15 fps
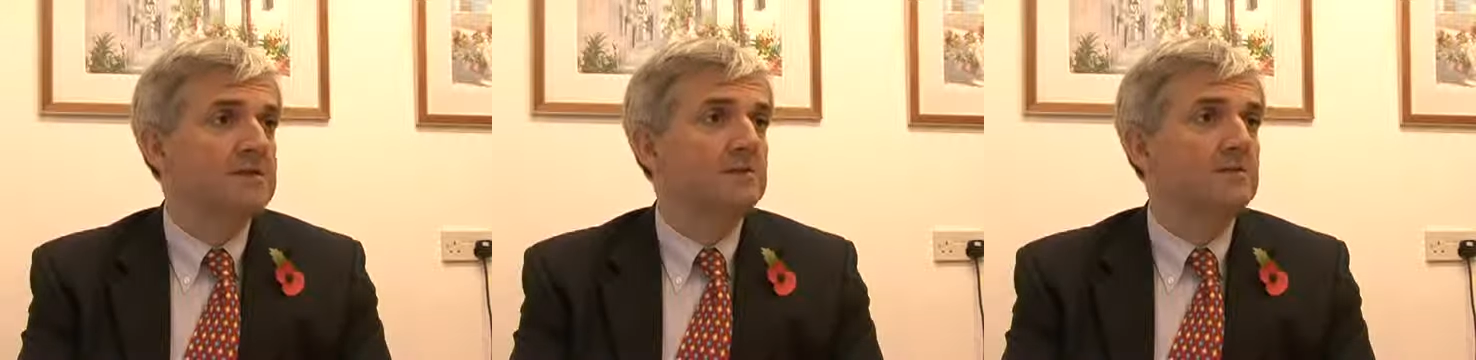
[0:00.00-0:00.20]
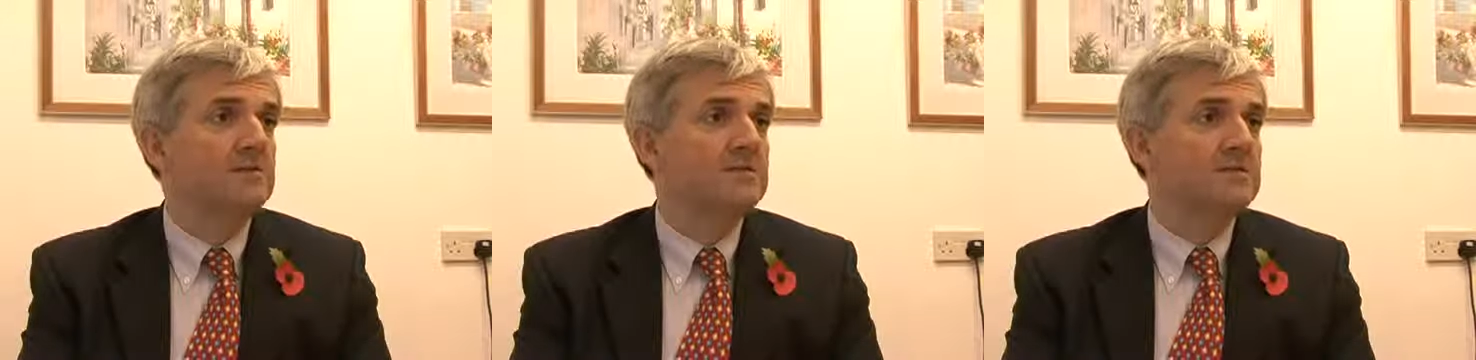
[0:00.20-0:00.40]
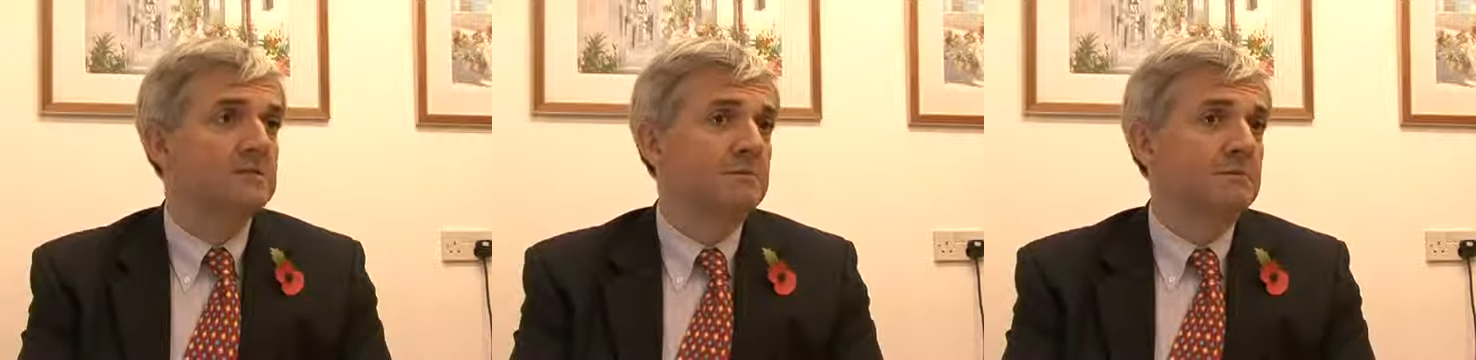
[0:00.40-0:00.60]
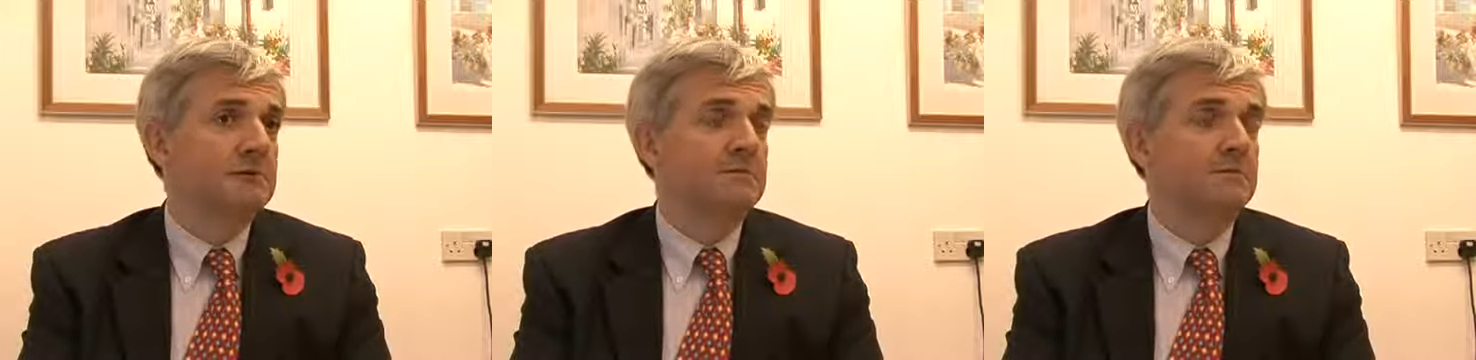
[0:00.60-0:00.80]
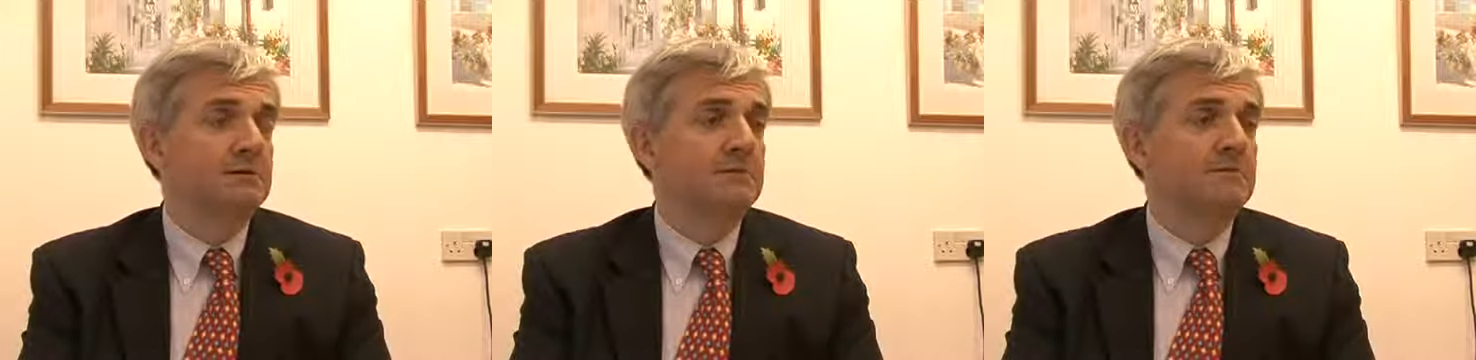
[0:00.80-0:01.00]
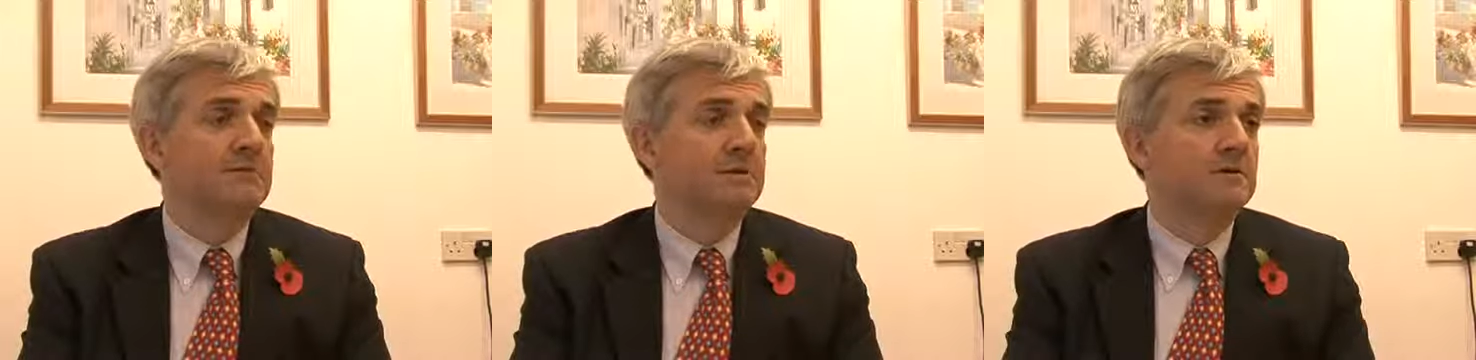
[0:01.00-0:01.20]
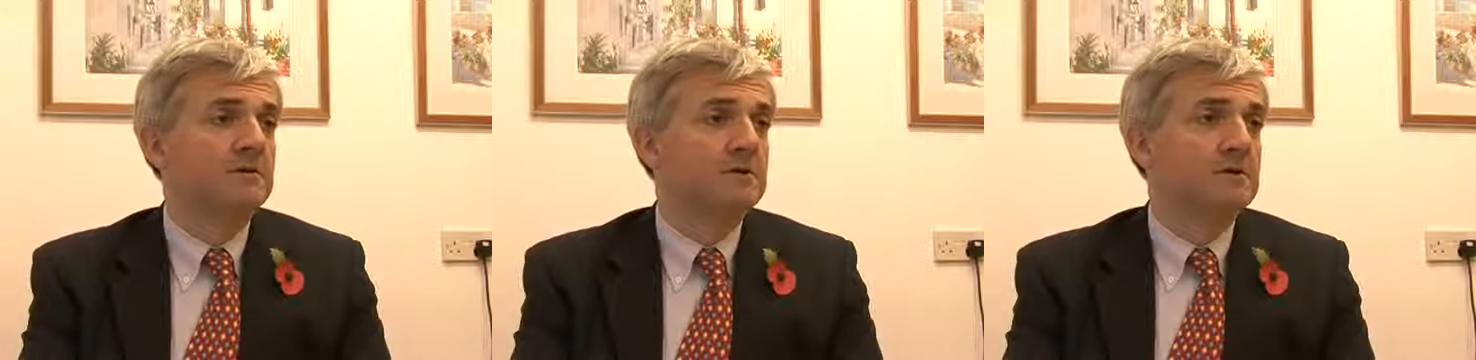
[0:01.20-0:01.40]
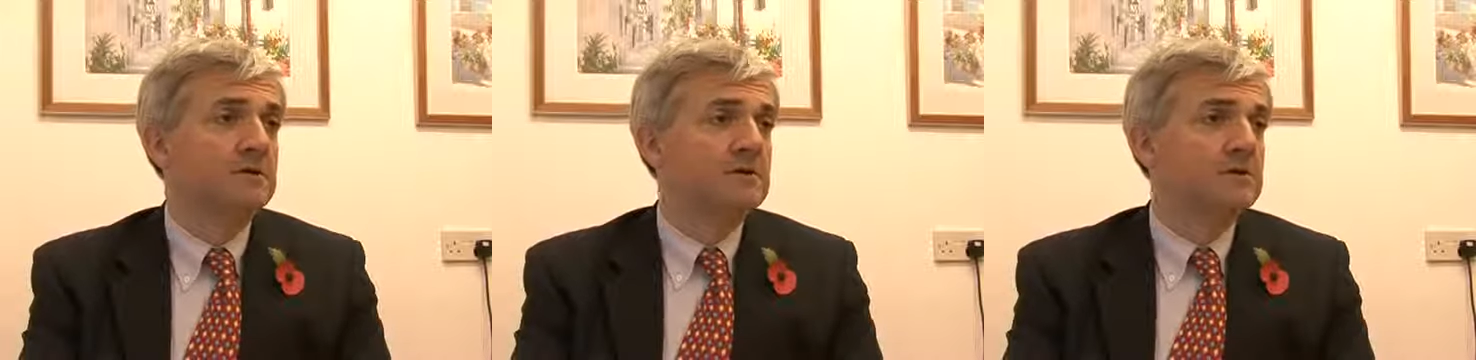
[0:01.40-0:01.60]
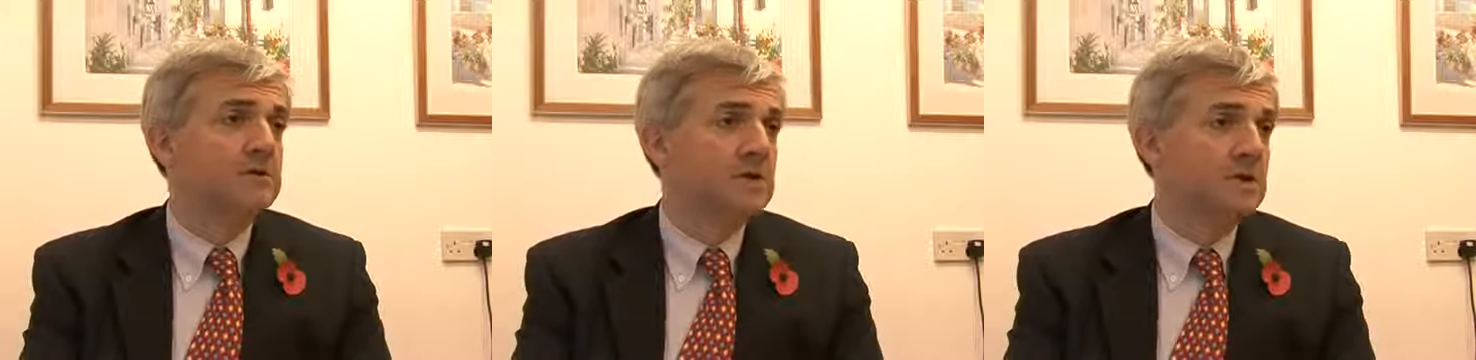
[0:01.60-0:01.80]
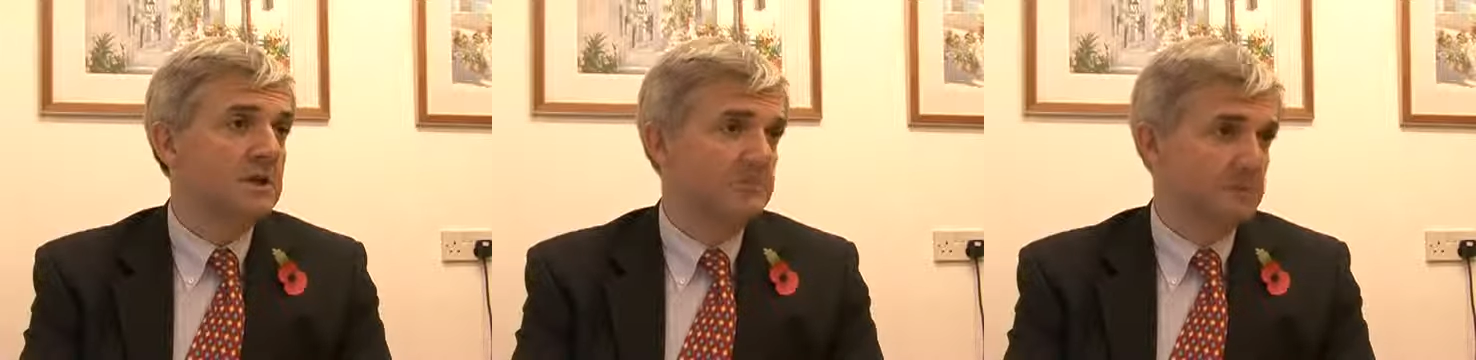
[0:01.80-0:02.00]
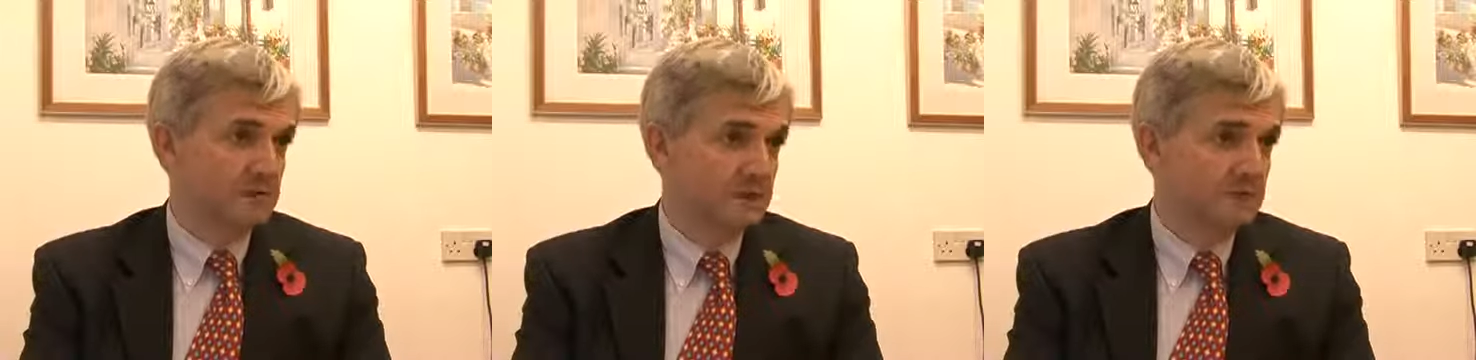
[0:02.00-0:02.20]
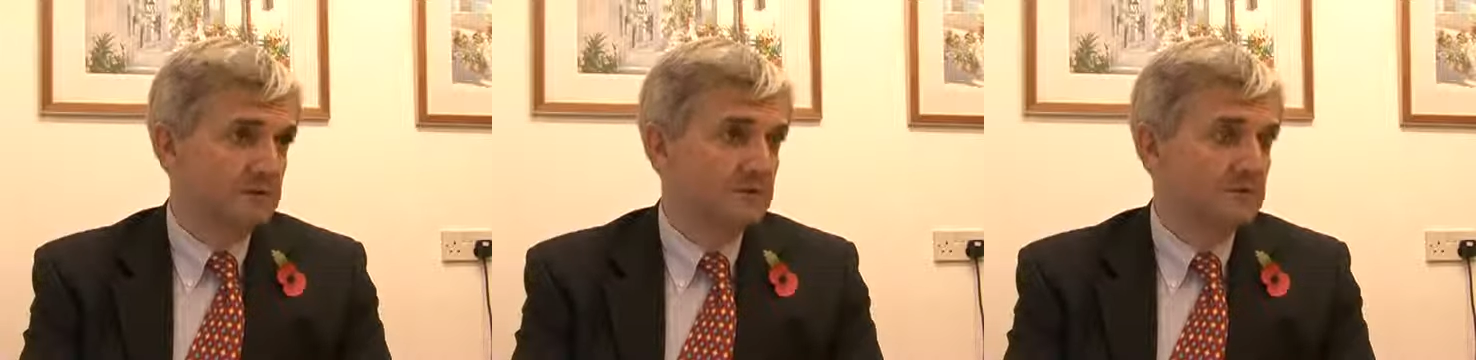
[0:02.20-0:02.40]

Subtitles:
not so much whether a degree is cheaper,